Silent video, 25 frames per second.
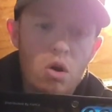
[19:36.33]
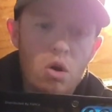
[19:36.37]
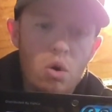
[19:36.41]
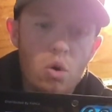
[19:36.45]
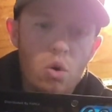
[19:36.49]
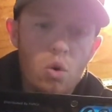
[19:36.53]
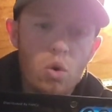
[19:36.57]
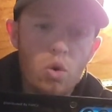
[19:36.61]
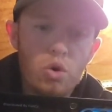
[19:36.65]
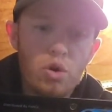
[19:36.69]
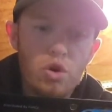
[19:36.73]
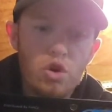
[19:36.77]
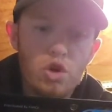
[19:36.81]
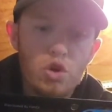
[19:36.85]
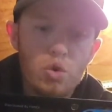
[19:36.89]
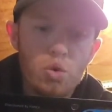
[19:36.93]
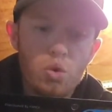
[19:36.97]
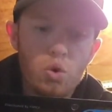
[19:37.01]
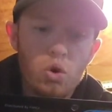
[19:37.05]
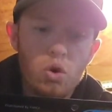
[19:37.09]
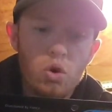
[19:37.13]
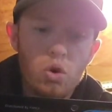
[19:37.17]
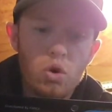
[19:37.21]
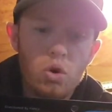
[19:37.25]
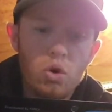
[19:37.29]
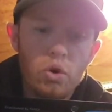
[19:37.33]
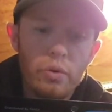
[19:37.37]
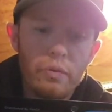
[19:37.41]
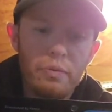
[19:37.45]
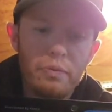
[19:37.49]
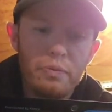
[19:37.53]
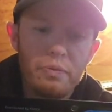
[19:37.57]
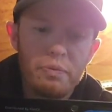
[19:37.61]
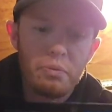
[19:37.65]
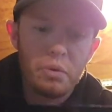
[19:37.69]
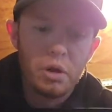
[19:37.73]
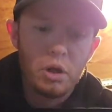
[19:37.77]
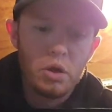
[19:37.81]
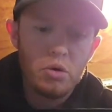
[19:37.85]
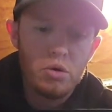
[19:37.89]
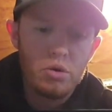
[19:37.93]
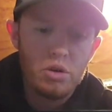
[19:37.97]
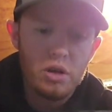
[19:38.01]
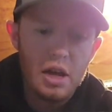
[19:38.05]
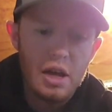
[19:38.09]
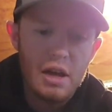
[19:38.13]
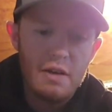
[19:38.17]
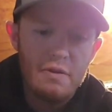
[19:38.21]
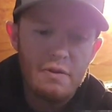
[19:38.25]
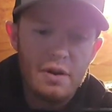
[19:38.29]
orange swirl, blue
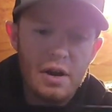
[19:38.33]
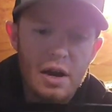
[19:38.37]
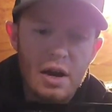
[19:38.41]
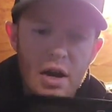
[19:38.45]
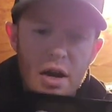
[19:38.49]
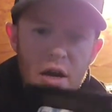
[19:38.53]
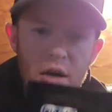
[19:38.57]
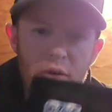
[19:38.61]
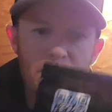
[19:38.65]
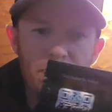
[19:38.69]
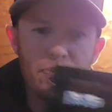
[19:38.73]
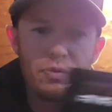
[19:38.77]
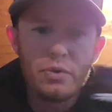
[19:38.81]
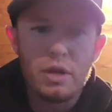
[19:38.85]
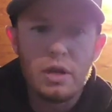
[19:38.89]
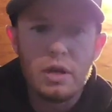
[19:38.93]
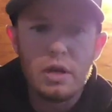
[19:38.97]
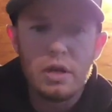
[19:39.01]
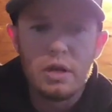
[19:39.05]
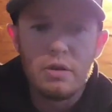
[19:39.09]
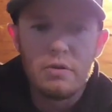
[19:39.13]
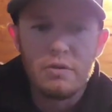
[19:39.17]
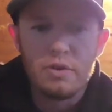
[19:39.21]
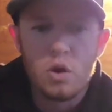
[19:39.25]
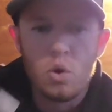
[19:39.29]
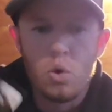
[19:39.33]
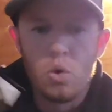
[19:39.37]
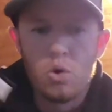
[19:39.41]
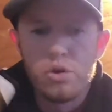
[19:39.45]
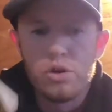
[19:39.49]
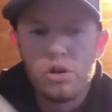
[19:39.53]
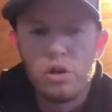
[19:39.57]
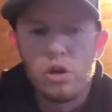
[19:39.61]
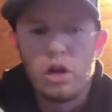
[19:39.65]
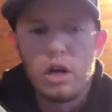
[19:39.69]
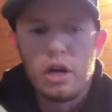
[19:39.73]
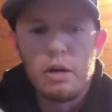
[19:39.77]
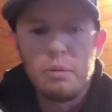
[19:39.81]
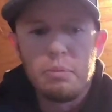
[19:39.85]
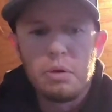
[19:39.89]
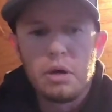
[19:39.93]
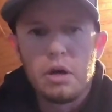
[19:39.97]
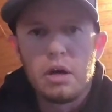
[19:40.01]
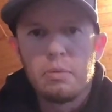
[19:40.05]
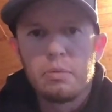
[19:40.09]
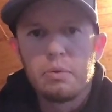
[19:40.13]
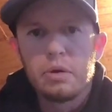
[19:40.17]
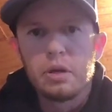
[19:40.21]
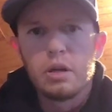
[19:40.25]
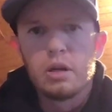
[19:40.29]
sapphire, and of course green
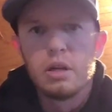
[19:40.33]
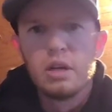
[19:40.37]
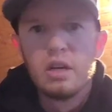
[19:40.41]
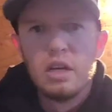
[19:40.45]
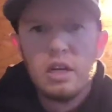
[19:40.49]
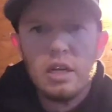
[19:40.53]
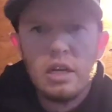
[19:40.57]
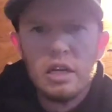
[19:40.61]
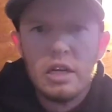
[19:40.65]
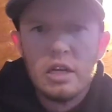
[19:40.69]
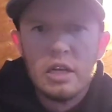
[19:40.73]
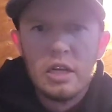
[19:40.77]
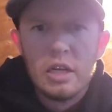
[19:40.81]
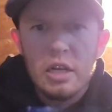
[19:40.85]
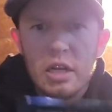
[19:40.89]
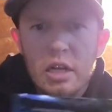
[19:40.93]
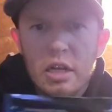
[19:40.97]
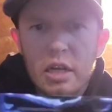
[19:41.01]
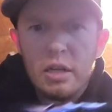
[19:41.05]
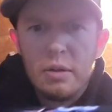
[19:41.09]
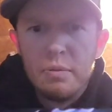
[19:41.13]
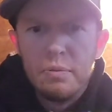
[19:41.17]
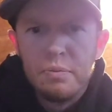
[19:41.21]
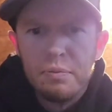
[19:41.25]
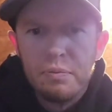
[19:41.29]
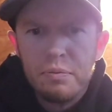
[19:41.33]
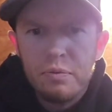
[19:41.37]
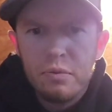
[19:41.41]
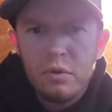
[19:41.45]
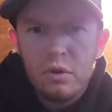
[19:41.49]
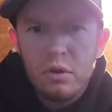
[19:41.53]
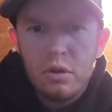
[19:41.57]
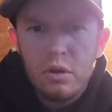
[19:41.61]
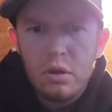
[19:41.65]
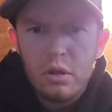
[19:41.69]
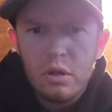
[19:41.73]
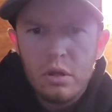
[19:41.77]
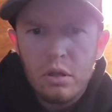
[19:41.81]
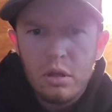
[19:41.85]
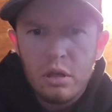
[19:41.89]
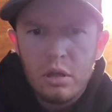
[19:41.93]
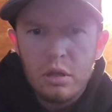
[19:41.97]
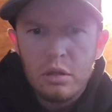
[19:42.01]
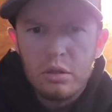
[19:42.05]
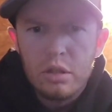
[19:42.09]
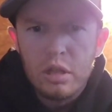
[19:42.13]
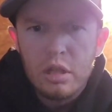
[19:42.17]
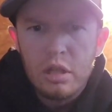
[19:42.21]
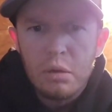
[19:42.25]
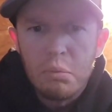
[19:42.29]
pumpkin. You
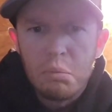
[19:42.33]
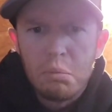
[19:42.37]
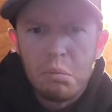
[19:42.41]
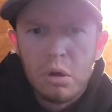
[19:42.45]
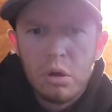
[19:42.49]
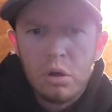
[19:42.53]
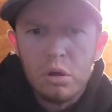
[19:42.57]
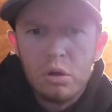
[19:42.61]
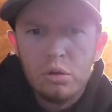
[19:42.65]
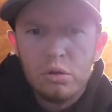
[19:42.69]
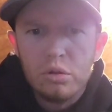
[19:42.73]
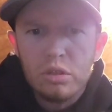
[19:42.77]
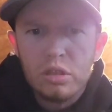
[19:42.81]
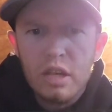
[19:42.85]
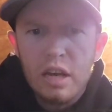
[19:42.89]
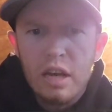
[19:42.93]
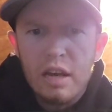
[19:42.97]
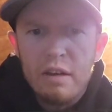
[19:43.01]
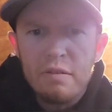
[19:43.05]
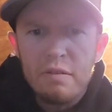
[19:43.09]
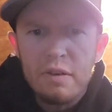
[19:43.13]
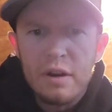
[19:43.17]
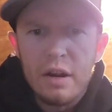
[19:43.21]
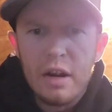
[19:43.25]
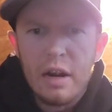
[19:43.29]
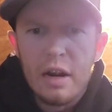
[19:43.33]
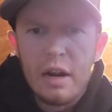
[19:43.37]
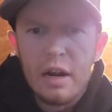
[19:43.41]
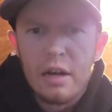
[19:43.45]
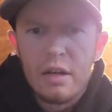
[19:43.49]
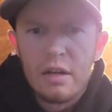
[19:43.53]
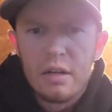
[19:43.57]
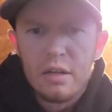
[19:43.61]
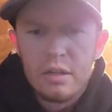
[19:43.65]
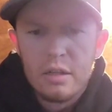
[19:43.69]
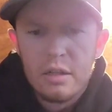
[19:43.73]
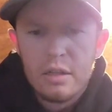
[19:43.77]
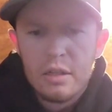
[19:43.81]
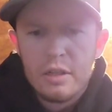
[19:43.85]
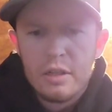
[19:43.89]
can see the blue sapphire